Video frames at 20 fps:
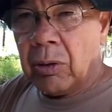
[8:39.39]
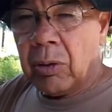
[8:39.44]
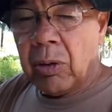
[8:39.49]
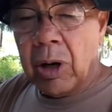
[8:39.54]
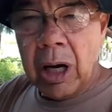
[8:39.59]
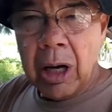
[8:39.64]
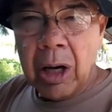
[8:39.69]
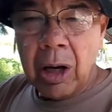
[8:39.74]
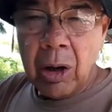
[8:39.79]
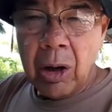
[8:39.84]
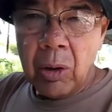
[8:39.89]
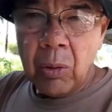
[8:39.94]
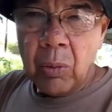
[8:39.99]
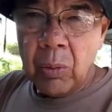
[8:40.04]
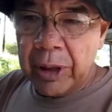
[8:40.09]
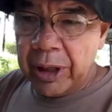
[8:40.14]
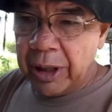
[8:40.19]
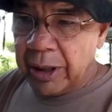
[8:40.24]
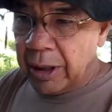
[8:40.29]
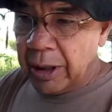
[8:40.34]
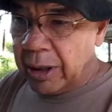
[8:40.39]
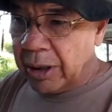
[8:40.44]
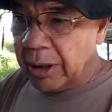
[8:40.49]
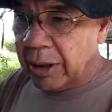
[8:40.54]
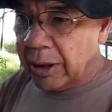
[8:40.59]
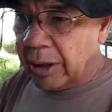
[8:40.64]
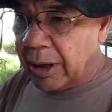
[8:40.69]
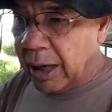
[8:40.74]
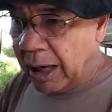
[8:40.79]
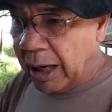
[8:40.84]

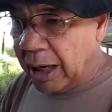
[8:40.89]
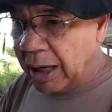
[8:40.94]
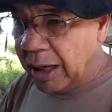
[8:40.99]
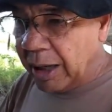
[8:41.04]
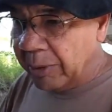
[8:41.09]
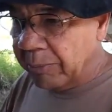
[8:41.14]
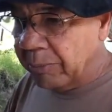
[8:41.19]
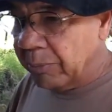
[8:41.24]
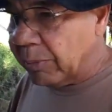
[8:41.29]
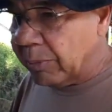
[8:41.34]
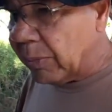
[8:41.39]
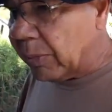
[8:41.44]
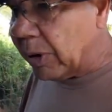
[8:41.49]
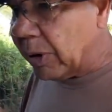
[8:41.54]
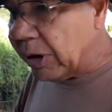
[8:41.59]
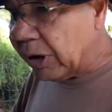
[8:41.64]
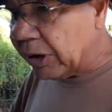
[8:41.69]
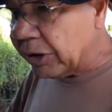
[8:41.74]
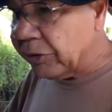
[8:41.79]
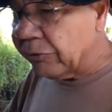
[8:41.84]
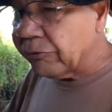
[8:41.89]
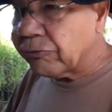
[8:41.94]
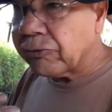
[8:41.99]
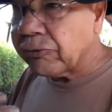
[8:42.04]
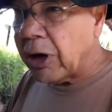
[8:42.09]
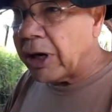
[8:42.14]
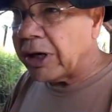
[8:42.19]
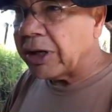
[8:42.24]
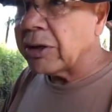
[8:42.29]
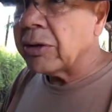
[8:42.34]
when I'm
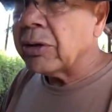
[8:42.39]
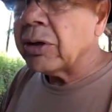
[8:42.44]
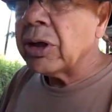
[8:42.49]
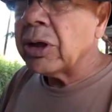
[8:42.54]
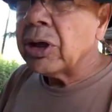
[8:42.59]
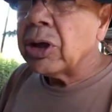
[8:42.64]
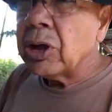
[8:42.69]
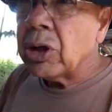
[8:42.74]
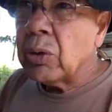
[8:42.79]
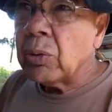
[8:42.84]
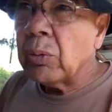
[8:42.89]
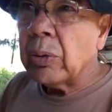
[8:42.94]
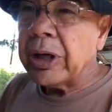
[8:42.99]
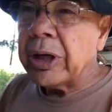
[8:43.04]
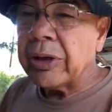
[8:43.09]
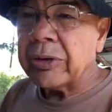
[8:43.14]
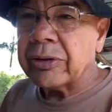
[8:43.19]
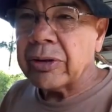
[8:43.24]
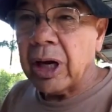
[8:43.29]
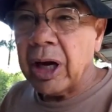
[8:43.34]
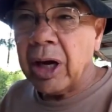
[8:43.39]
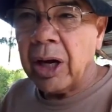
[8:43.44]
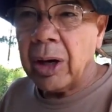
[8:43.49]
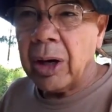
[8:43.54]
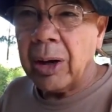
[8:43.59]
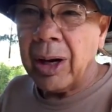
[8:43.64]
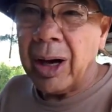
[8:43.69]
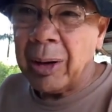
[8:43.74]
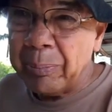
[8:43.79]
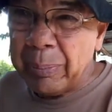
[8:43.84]
confronted with
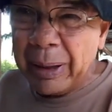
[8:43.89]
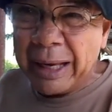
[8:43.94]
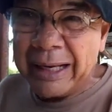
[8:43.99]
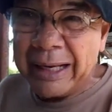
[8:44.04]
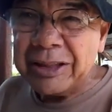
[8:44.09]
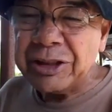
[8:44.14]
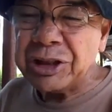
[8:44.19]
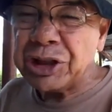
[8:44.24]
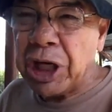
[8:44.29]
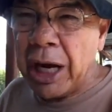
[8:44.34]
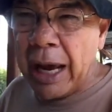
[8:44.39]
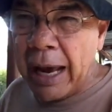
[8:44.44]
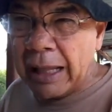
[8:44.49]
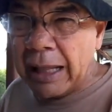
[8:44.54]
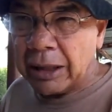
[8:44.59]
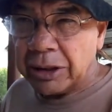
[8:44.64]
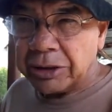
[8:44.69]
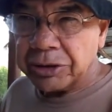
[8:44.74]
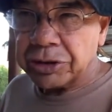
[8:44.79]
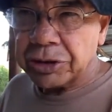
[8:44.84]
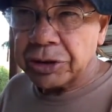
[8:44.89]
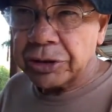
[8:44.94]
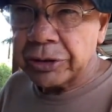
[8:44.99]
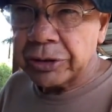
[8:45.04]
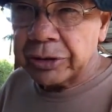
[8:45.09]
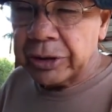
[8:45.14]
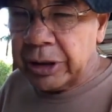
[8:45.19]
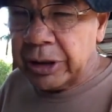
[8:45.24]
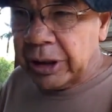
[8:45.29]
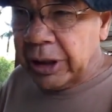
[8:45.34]
a big challenge.
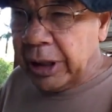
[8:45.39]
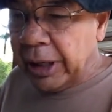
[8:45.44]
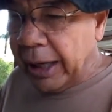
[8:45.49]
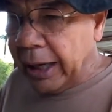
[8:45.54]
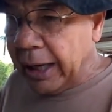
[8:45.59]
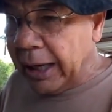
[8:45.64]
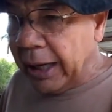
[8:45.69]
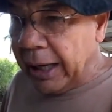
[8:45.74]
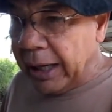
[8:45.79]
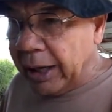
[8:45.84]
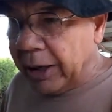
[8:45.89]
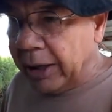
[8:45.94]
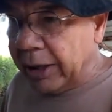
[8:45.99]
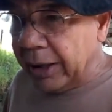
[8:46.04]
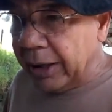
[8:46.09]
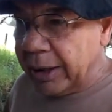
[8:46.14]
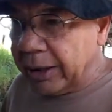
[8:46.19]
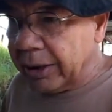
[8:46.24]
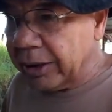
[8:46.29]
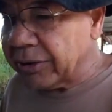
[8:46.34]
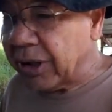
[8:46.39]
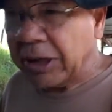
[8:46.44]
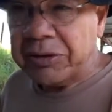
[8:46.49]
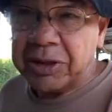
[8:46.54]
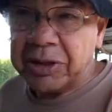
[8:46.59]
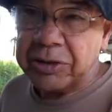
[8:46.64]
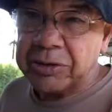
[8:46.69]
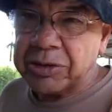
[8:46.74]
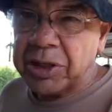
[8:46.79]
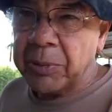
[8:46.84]
It doesn't
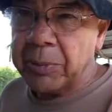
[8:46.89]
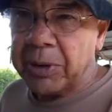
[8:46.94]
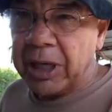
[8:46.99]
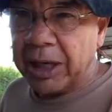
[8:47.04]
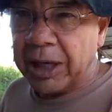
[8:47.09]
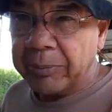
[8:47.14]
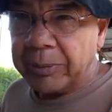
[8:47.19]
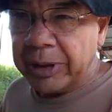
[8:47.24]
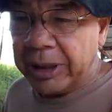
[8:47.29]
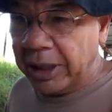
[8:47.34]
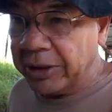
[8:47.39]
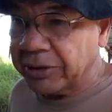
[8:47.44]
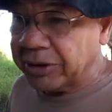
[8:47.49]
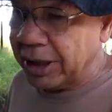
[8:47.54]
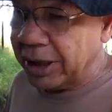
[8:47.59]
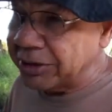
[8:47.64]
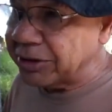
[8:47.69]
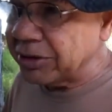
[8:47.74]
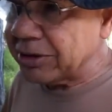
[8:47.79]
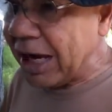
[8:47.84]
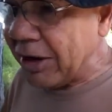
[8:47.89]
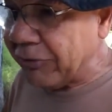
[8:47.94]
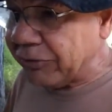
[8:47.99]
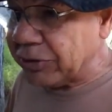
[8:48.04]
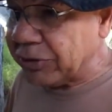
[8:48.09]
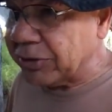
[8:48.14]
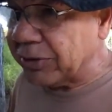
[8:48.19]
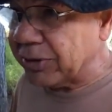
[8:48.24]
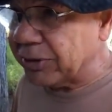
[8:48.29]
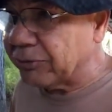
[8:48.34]
intimidate me. I just have
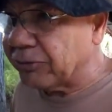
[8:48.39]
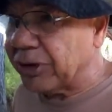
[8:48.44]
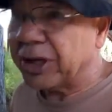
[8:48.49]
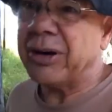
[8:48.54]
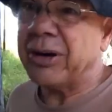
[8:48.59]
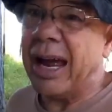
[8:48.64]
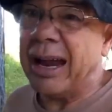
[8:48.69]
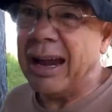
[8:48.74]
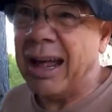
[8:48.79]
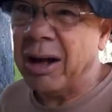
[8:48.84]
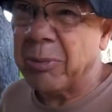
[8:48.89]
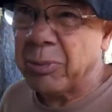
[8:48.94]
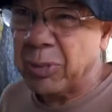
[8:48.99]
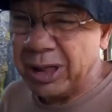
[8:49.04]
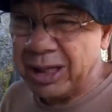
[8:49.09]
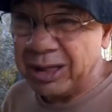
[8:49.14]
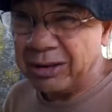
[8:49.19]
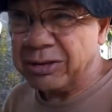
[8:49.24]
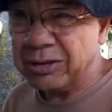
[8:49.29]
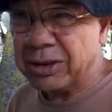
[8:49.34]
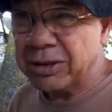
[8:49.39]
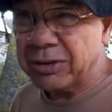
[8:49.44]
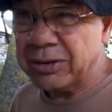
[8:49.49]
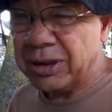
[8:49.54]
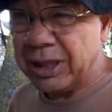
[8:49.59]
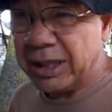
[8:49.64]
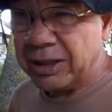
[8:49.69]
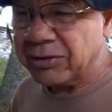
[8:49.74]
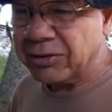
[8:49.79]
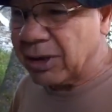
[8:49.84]
to figure out how I'm going to get through
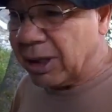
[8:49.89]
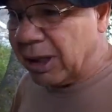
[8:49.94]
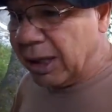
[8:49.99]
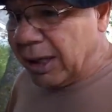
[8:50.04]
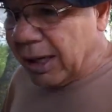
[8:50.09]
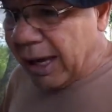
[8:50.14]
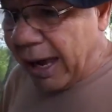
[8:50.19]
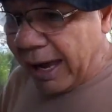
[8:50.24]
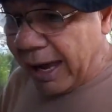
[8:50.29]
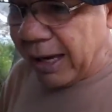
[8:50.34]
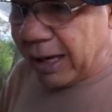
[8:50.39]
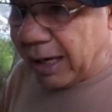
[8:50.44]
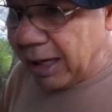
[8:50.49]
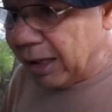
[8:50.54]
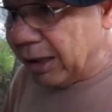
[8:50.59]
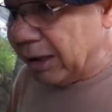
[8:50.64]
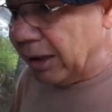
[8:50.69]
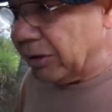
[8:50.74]
this, and